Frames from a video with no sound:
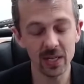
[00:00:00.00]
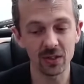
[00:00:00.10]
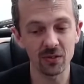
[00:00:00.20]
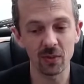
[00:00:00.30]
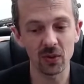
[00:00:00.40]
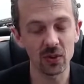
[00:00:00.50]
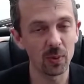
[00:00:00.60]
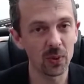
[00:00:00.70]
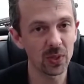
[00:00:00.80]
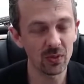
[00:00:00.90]
of modern
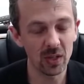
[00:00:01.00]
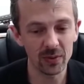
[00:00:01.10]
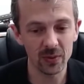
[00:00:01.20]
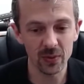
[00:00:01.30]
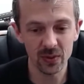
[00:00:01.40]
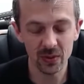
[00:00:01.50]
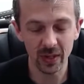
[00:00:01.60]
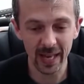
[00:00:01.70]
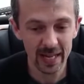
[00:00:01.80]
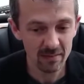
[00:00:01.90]
sporting rifles. Again,